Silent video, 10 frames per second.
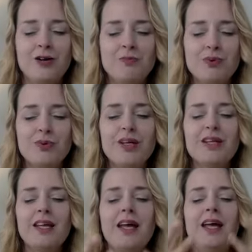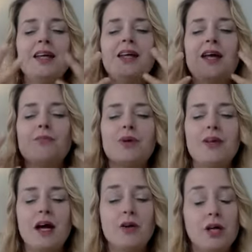breathe in and breathe
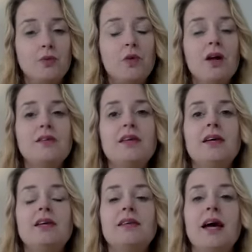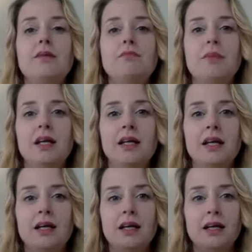out. And one thing that
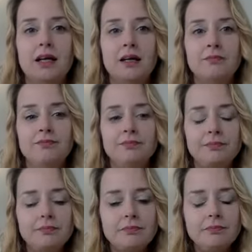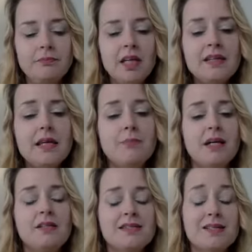money, the
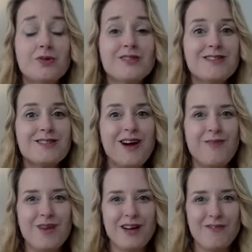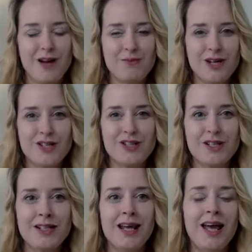abundance, the crystalline money
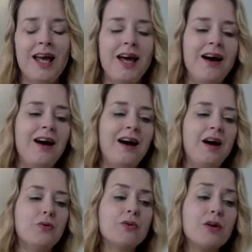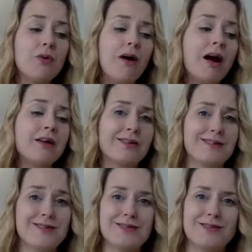vibration
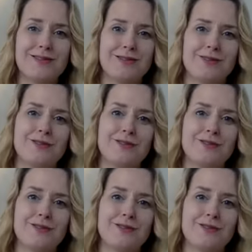requires, so to